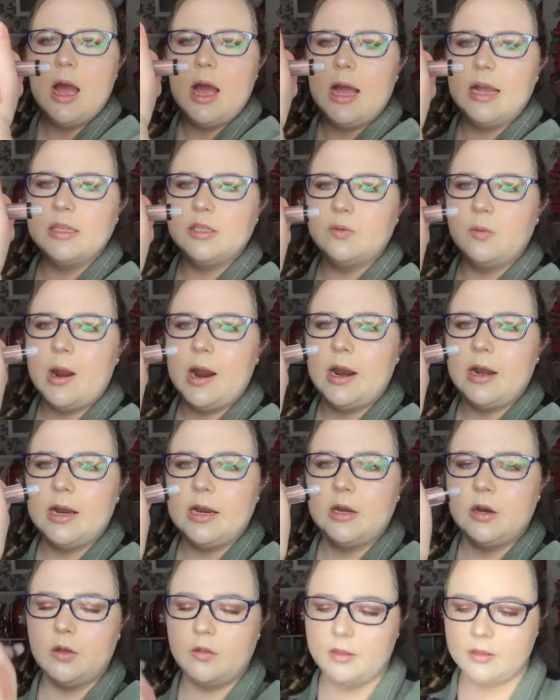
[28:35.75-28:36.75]
I swear I
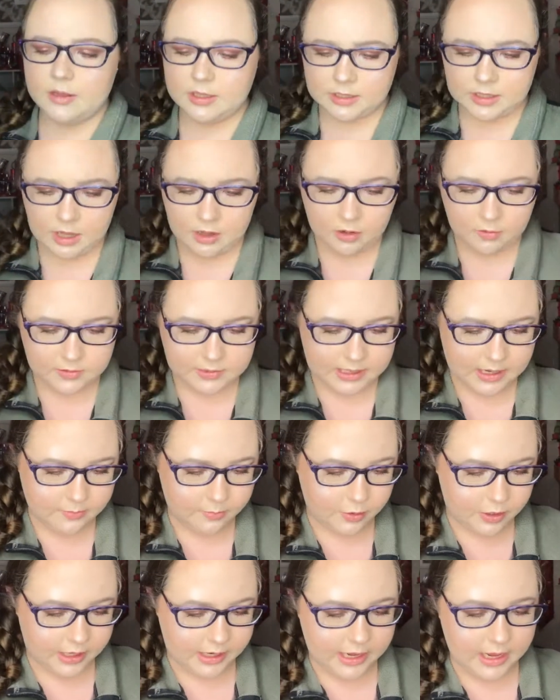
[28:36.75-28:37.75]
didn't know that this color was
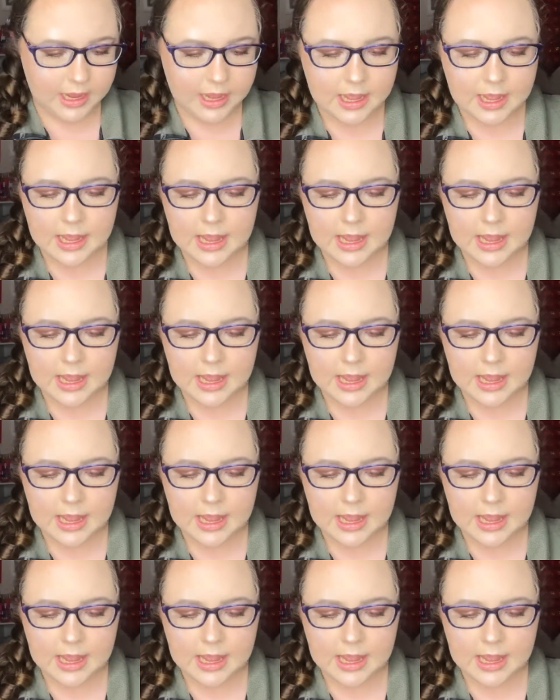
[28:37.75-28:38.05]
that pretty.